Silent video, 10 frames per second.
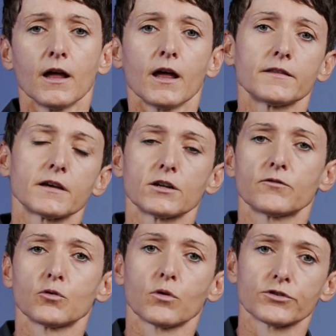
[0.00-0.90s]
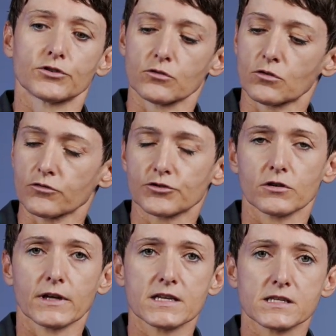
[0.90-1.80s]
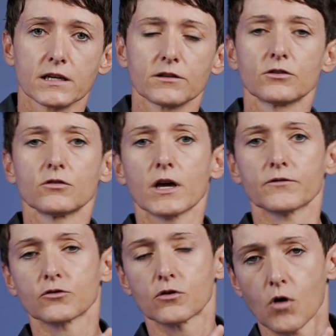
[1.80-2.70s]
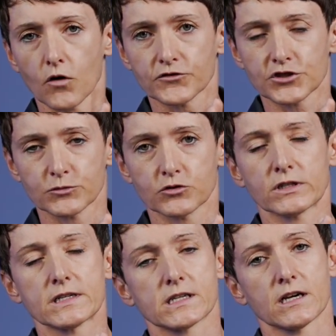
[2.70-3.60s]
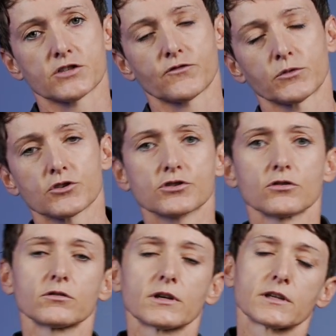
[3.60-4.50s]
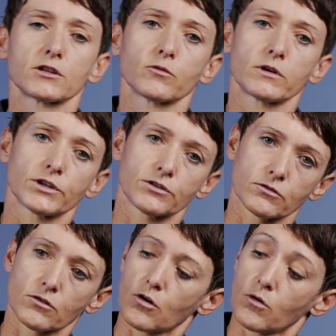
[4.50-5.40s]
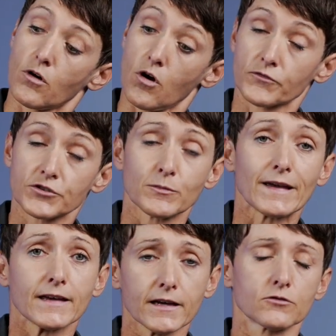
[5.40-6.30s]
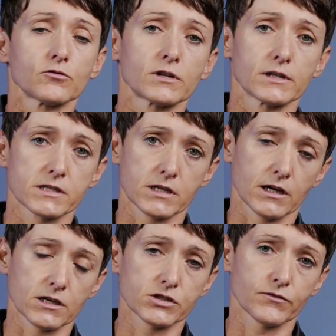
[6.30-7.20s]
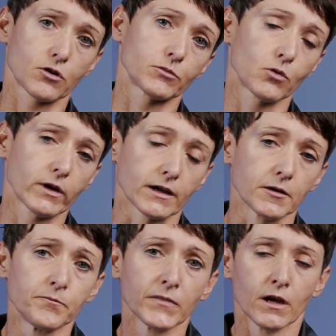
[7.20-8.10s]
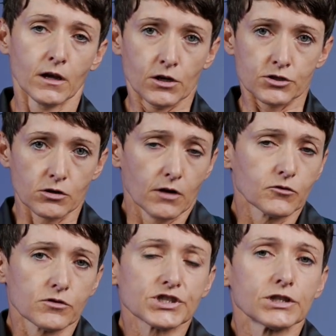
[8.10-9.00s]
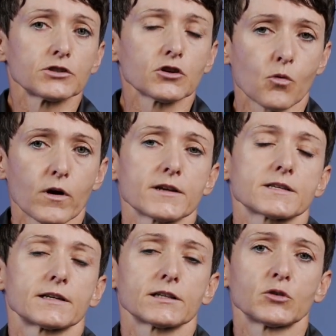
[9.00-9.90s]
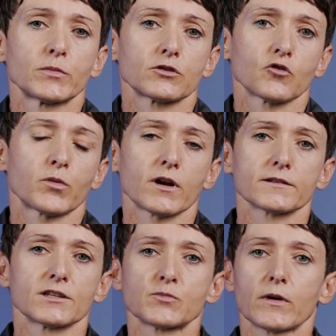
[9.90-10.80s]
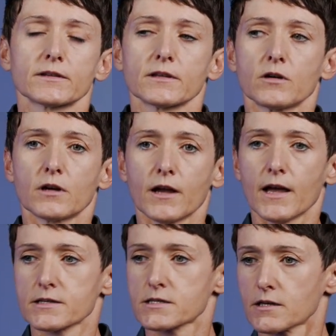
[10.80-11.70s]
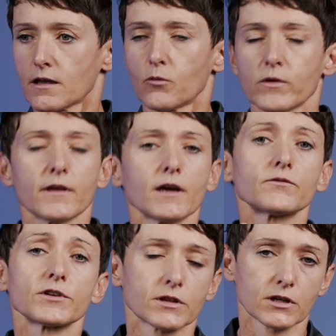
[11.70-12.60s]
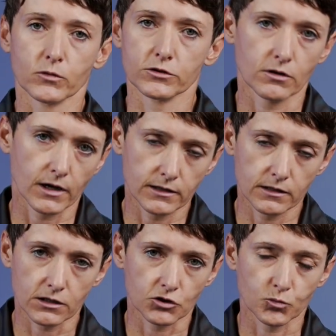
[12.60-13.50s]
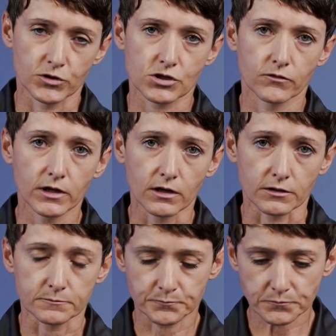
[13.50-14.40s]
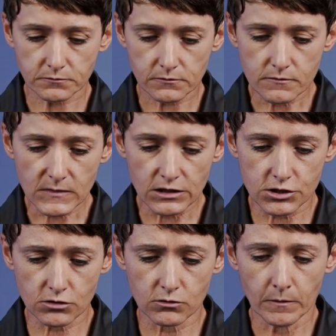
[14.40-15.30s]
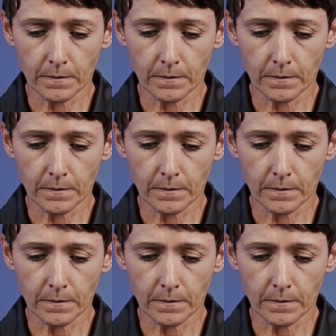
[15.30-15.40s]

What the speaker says: And then if you want to control the ascent, you have to go off trim to release gas from your suit, and then you will need to go off trim again to release the gas from your wing. So of course it requires a little bit of practice, but as with everything when you're adding a new piece of gear. So